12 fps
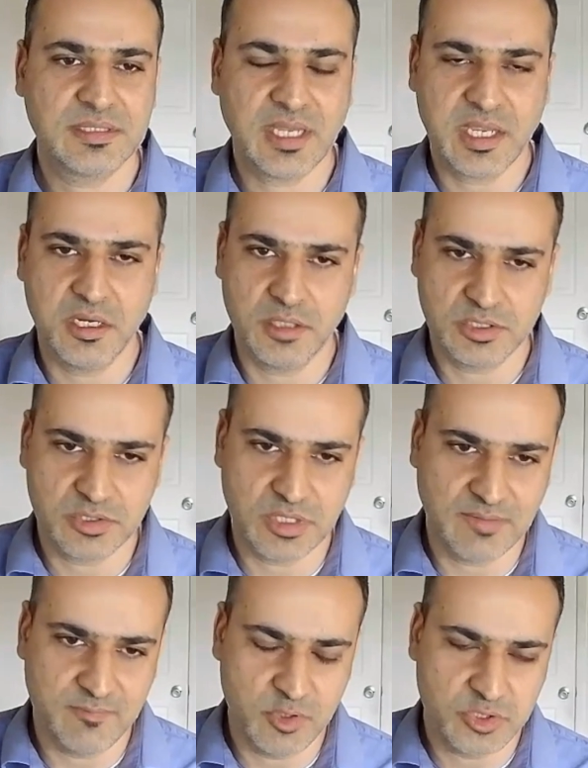Second
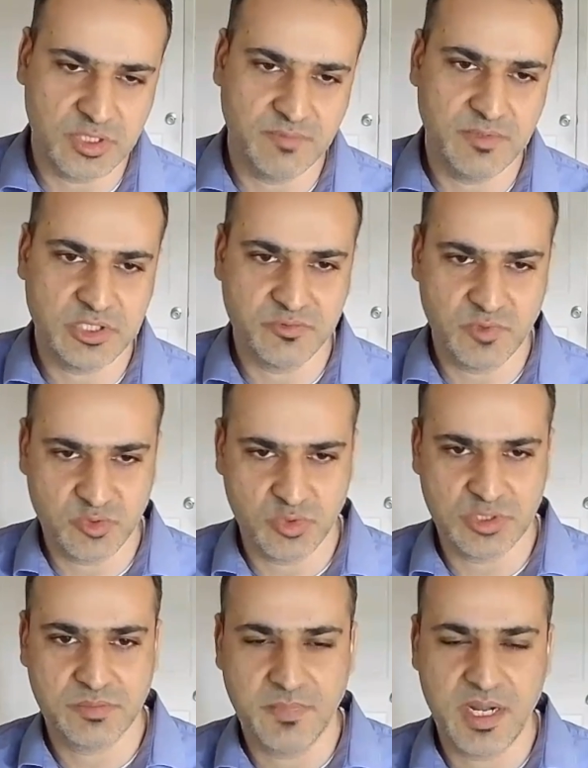industrial revolution, which
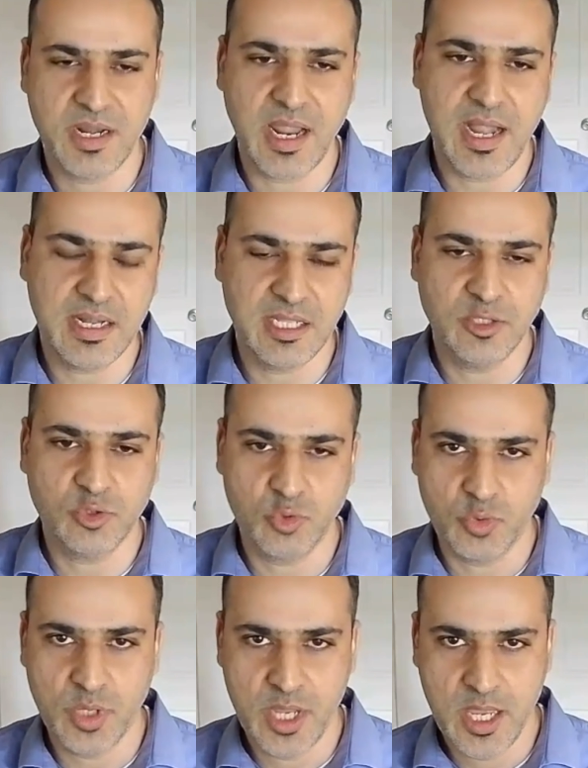was mid-19th
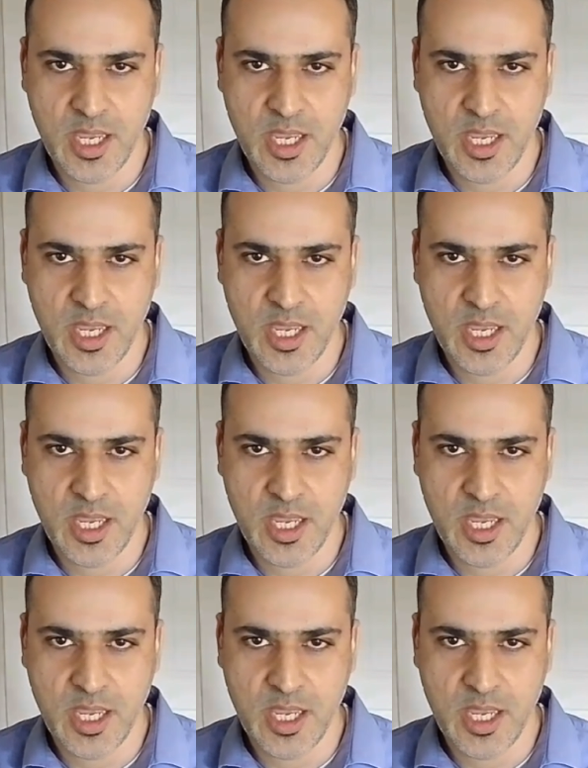to